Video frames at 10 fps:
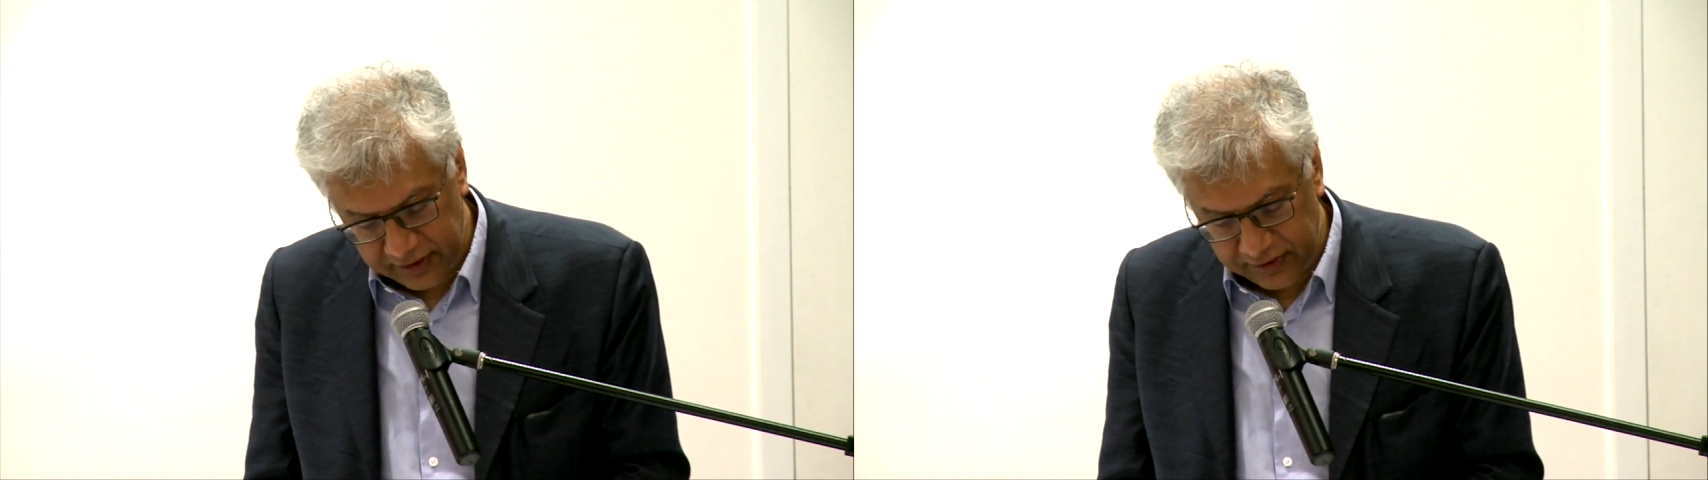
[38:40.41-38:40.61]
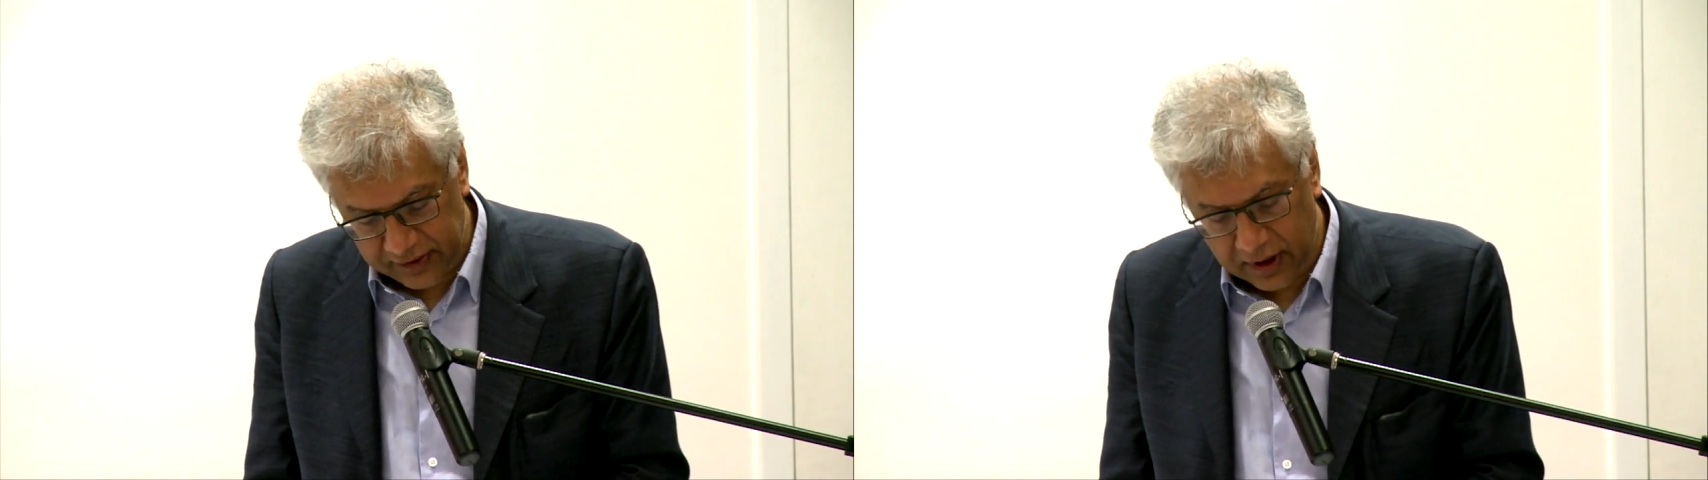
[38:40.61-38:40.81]
a
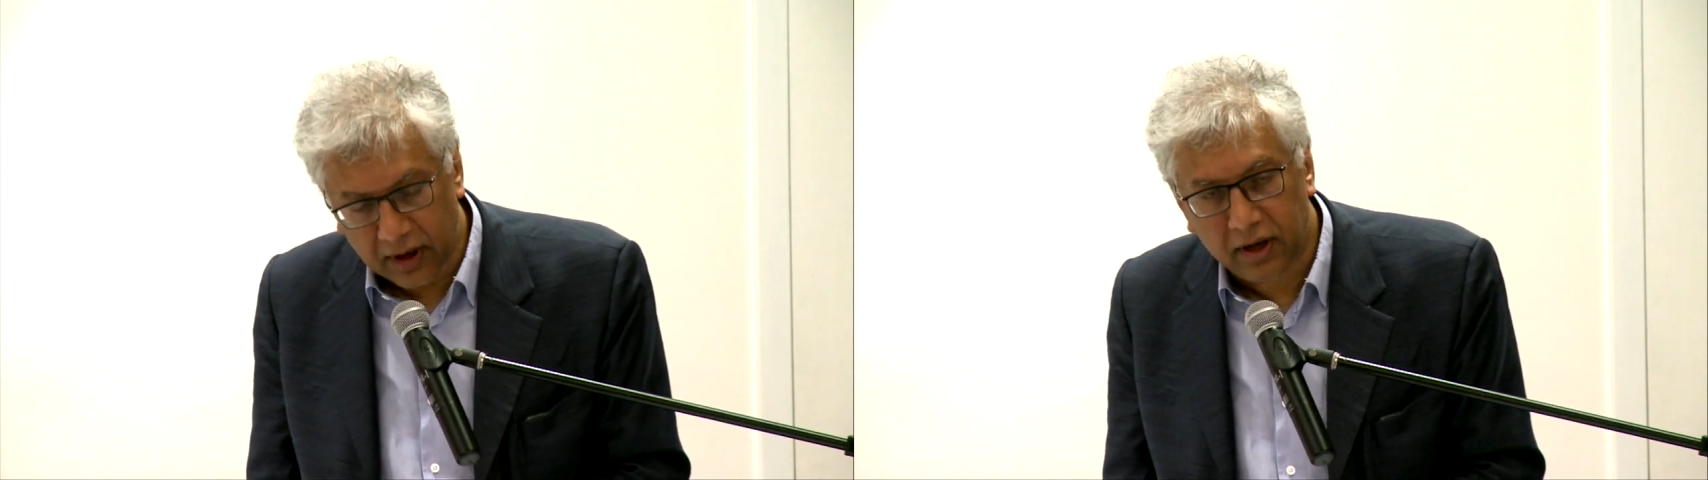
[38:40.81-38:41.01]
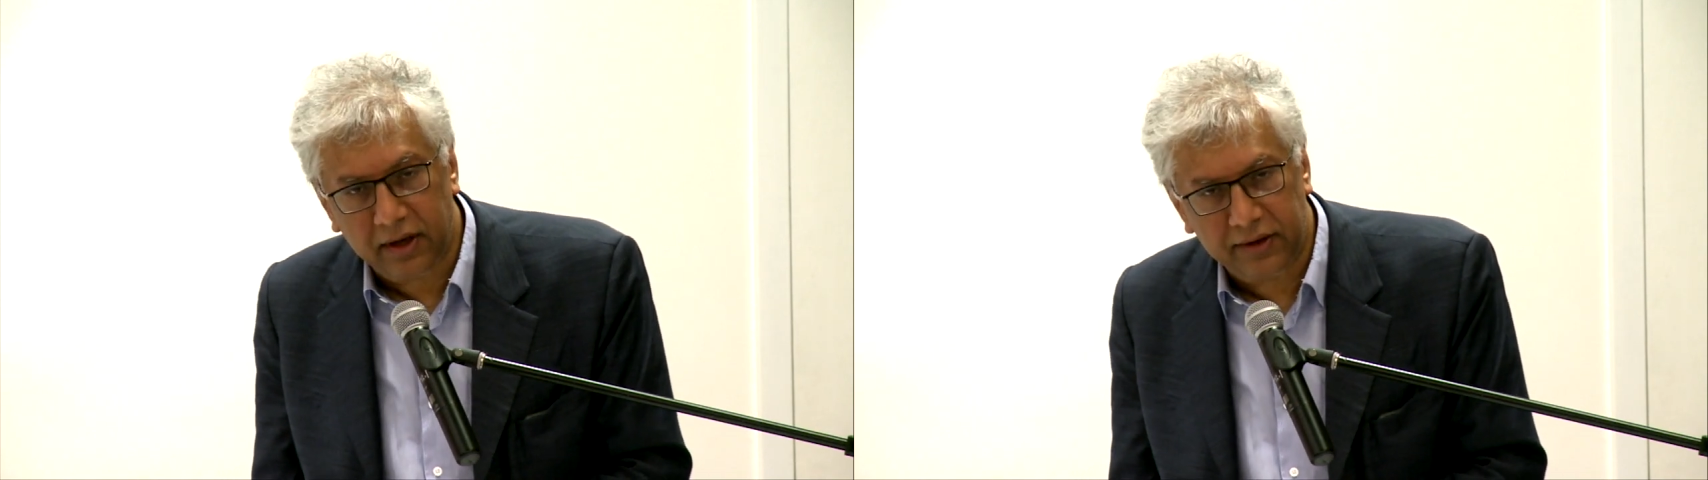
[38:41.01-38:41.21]

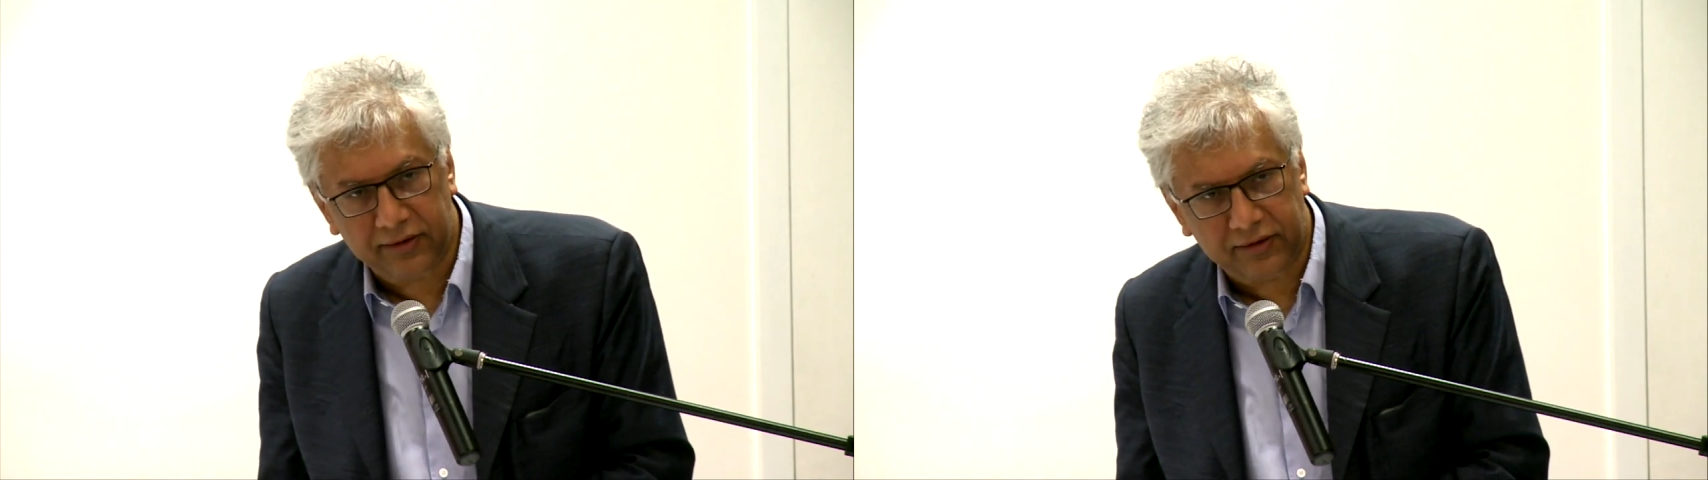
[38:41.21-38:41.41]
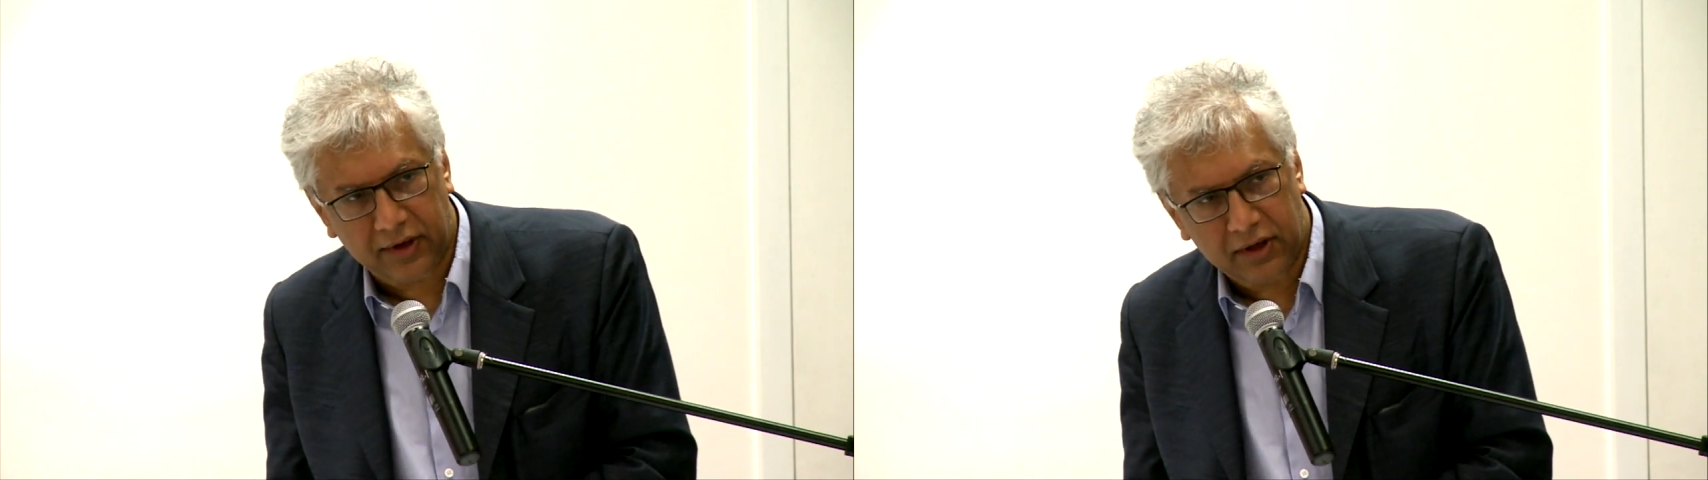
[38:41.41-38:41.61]

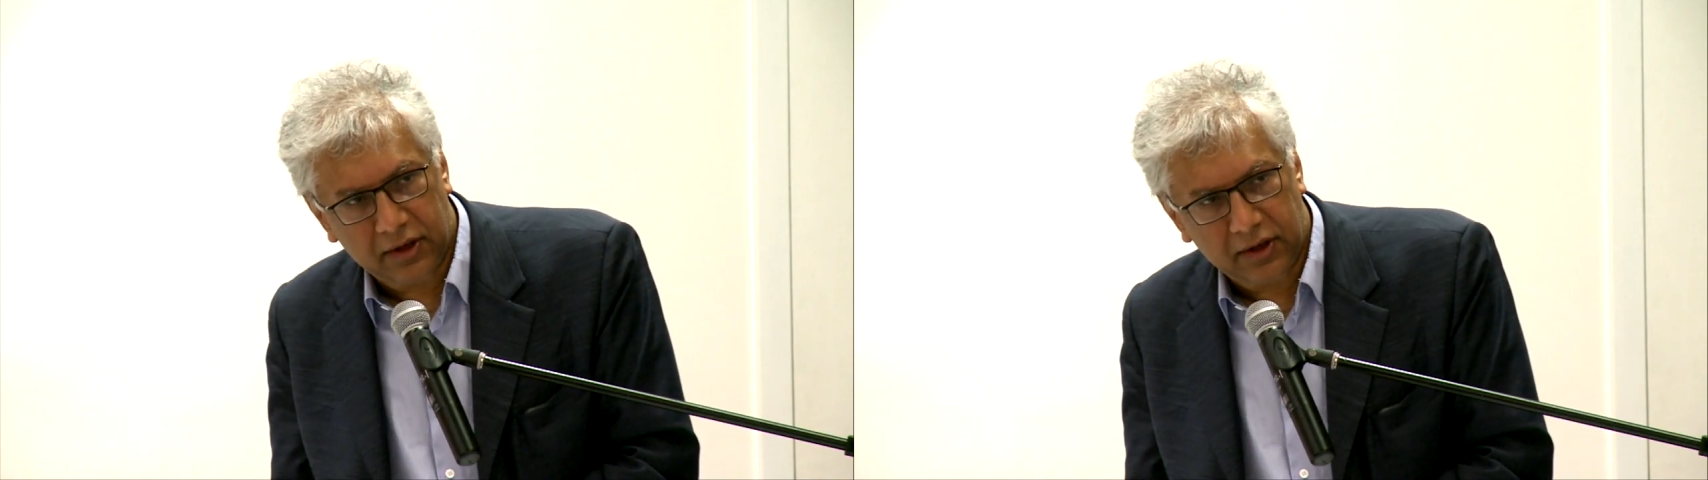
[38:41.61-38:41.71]
size